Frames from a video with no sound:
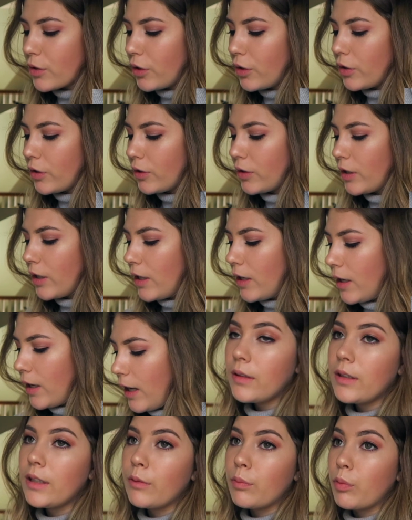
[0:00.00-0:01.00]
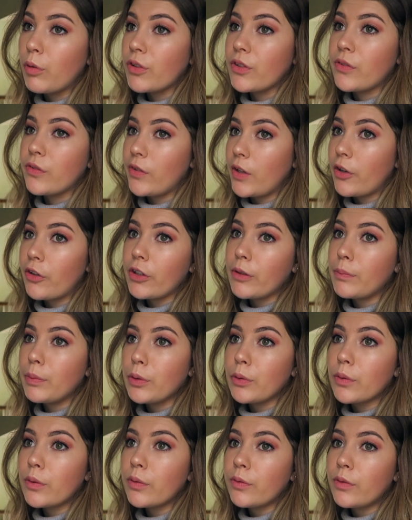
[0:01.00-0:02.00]
good. It was very
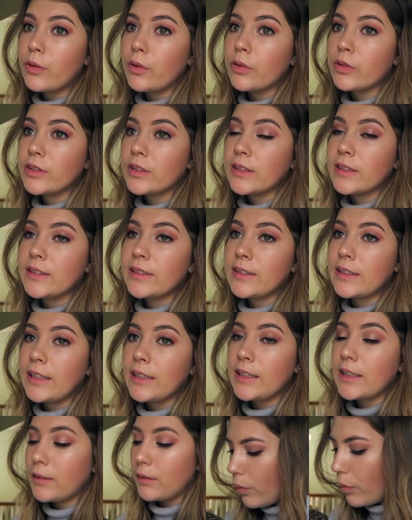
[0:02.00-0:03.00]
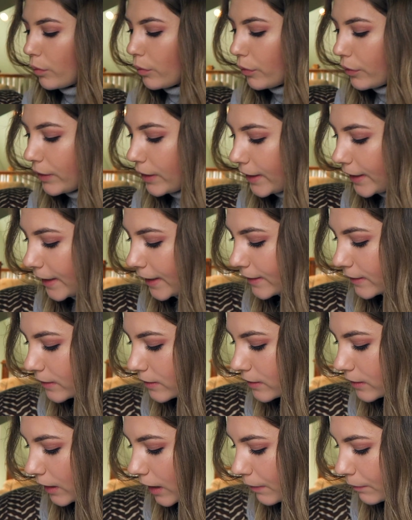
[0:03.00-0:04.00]
beautiful to see.
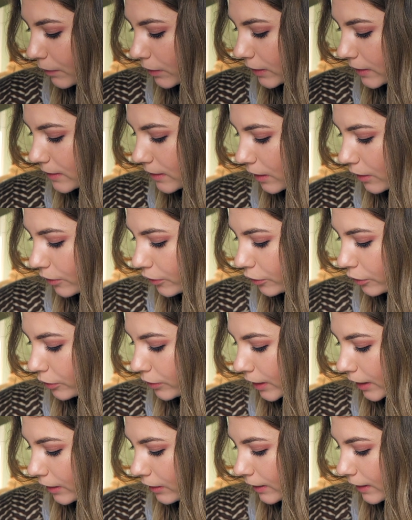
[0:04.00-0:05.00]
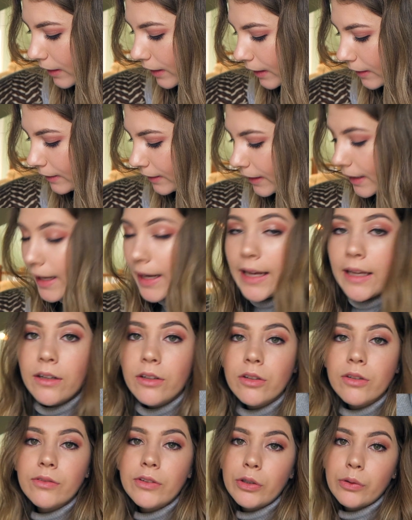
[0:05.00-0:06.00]
Next, I'm going to tell you that at the
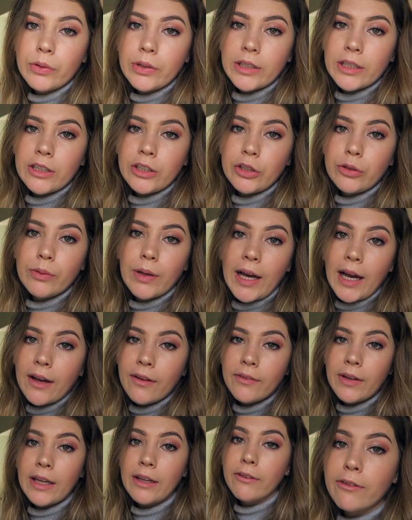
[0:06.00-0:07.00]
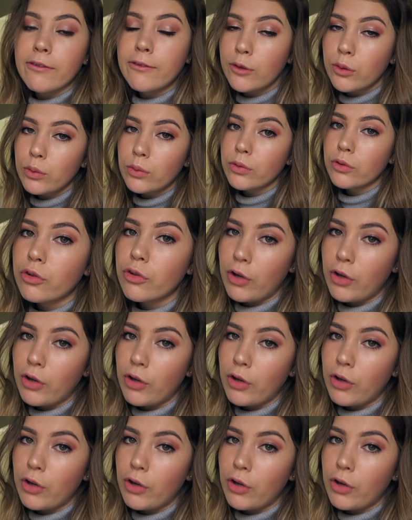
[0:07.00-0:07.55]
end of your year, you have a full